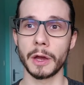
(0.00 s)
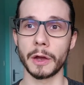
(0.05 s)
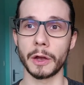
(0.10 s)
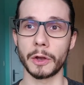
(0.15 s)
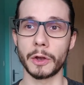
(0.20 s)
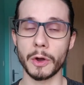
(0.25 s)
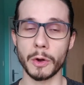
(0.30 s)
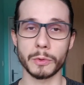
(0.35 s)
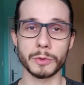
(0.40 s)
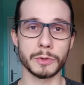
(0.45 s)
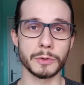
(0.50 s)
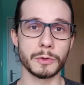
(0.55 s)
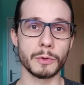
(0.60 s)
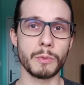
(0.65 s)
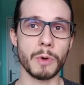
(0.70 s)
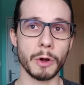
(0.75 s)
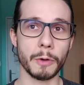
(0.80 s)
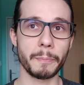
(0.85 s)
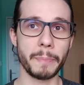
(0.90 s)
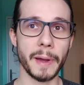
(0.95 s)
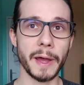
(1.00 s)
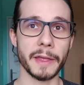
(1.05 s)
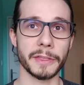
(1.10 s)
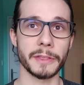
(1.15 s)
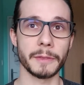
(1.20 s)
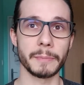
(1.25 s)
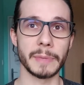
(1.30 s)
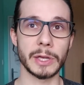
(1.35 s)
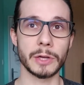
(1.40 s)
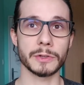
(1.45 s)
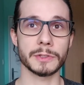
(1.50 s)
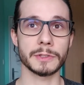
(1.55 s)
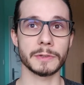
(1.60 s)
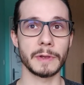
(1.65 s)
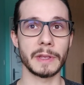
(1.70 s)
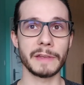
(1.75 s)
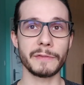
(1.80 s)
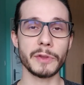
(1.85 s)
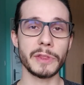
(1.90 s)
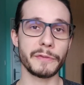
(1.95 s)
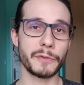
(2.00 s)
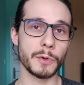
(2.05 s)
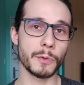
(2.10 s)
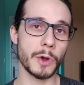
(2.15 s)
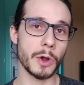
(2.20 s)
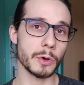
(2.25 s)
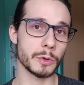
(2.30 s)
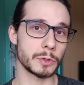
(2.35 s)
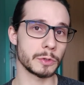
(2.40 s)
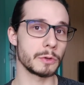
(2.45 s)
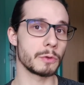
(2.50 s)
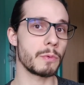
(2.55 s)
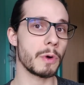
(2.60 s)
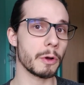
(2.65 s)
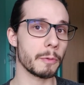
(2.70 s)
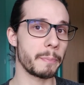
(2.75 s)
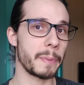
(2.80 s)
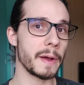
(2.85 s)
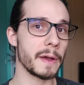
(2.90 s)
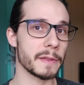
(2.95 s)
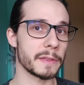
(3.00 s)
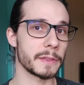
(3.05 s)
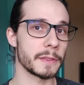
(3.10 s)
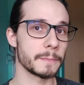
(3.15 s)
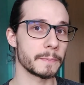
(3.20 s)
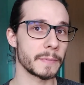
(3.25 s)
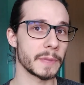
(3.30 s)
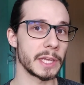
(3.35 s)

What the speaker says: go to the wrong path, because even if you go to the wrong path,